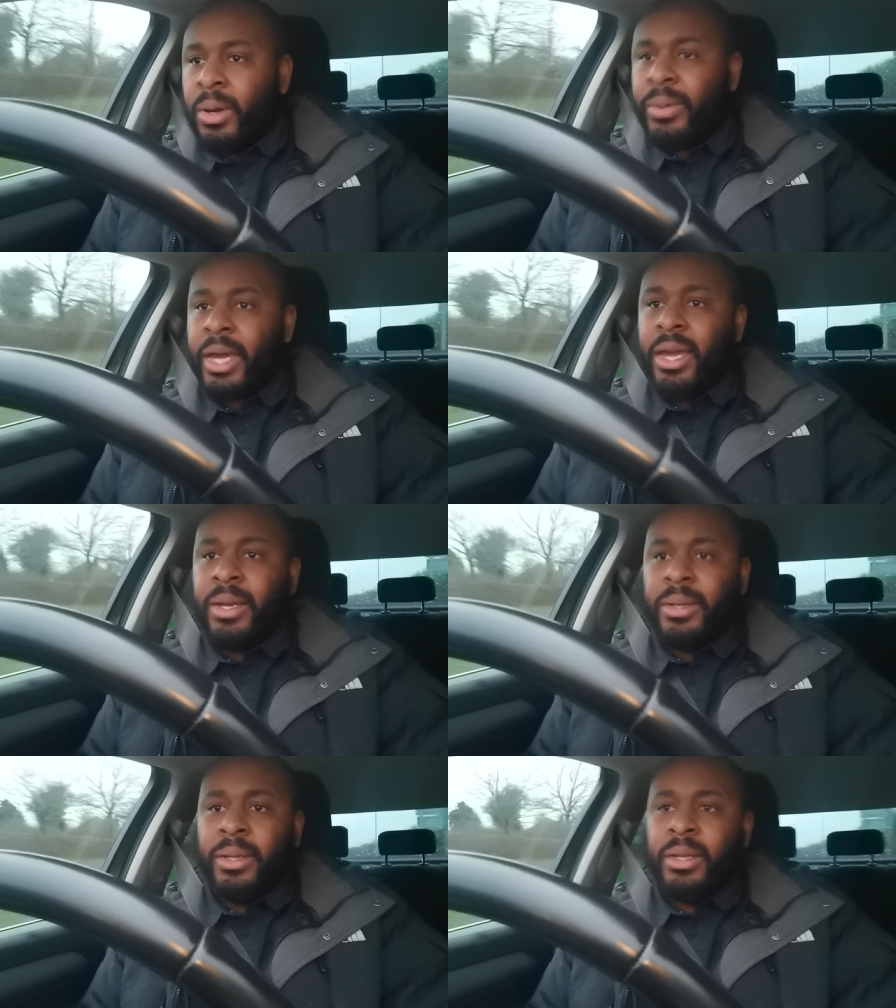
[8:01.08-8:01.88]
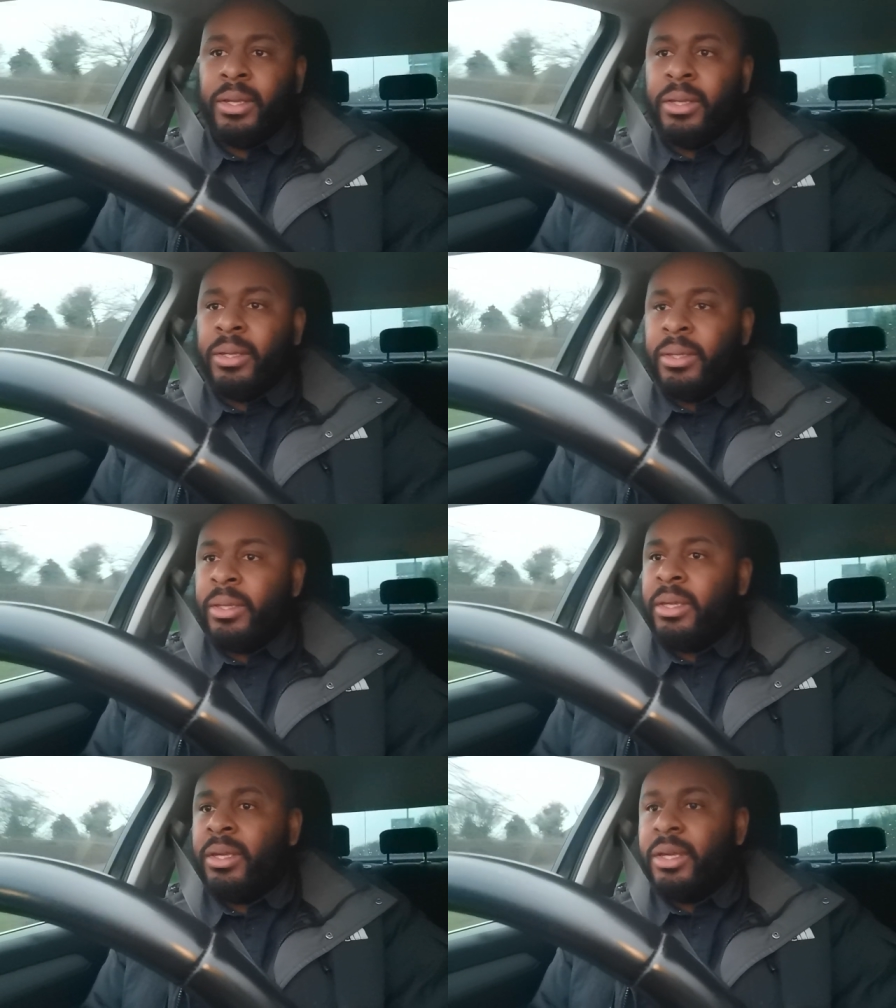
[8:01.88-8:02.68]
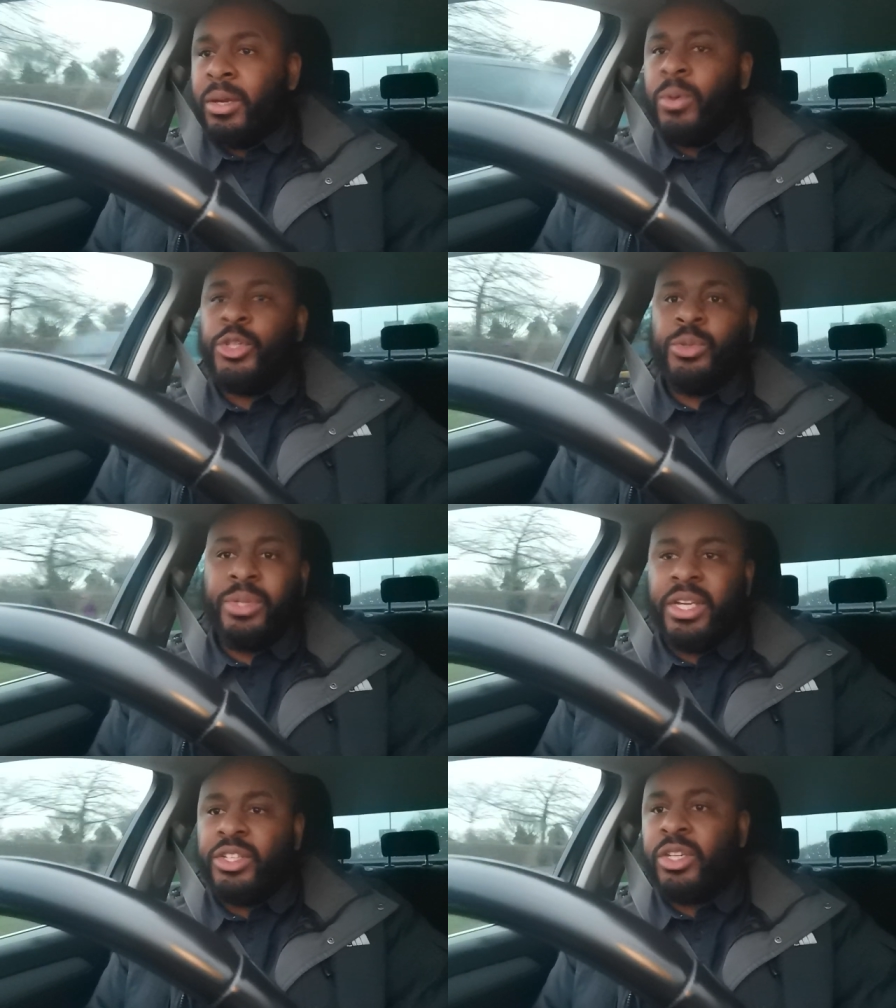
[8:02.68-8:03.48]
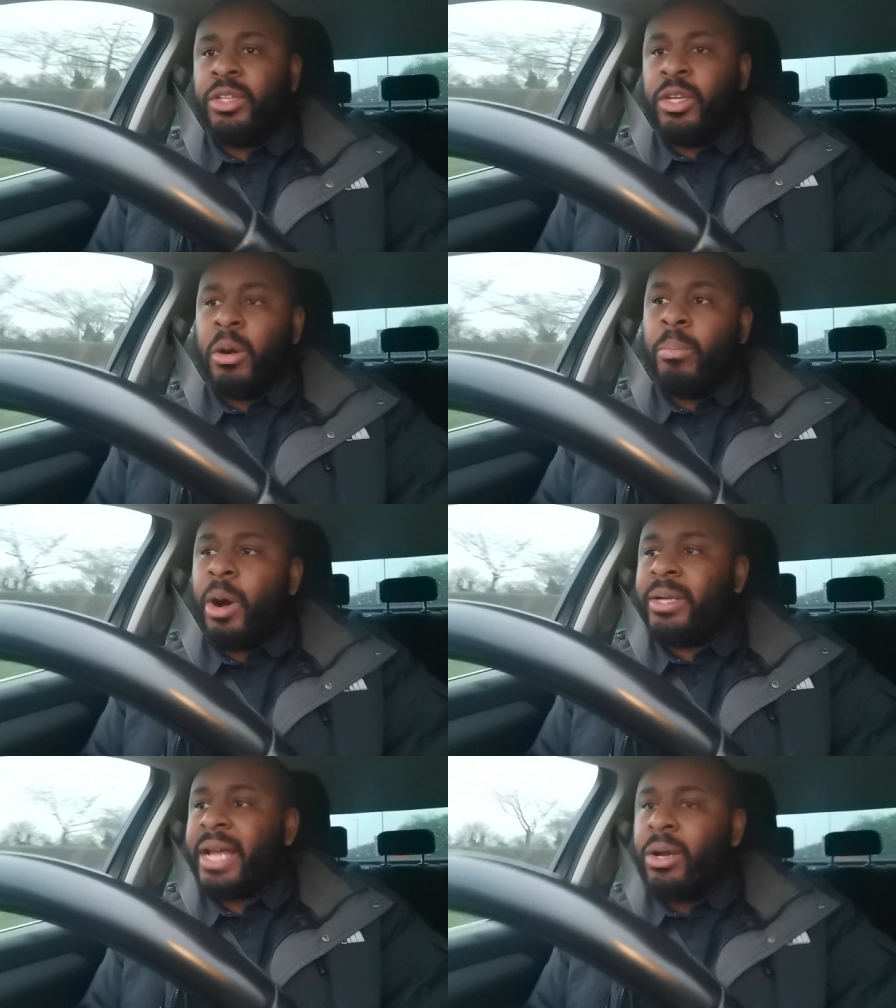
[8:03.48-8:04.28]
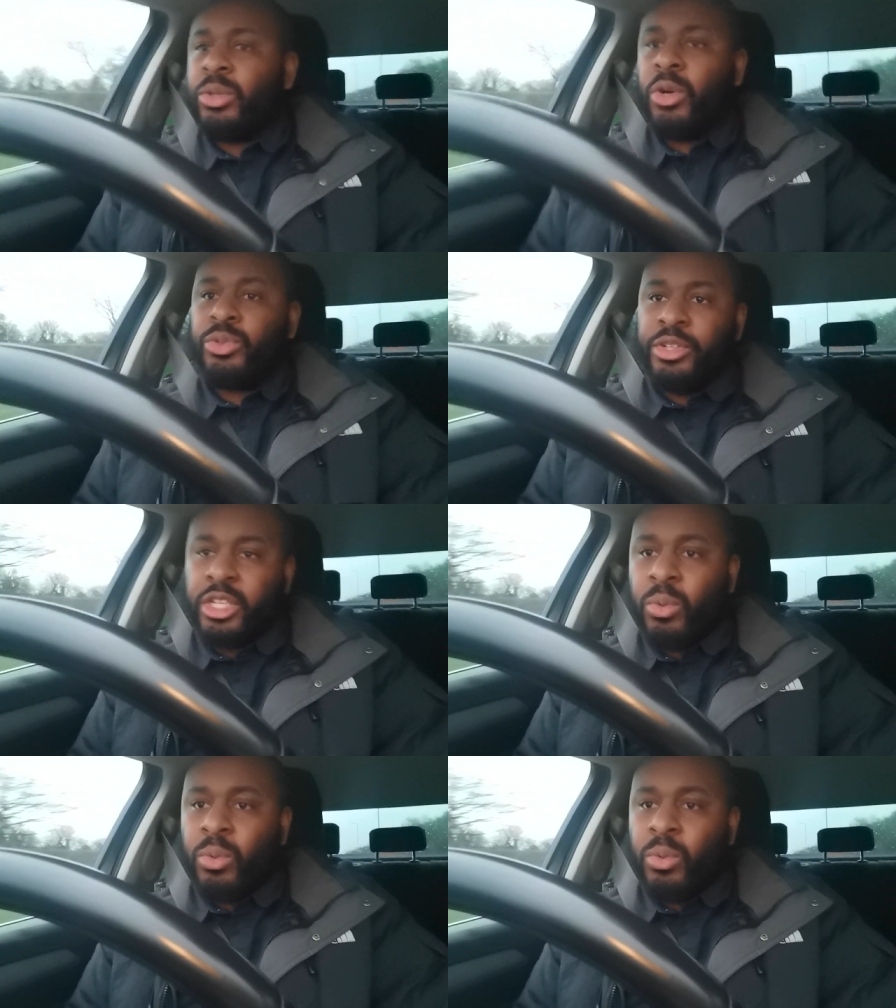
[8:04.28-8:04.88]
Okay? He wants you teaching, you know, bugged out doctrines.